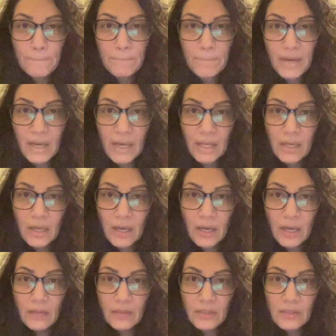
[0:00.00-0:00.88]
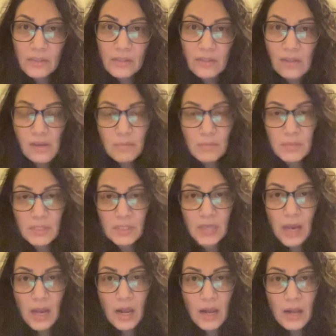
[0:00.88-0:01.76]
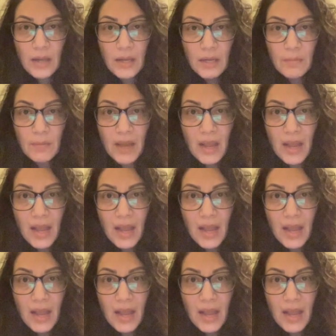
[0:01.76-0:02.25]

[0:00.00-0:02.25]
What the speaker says: But at the same time,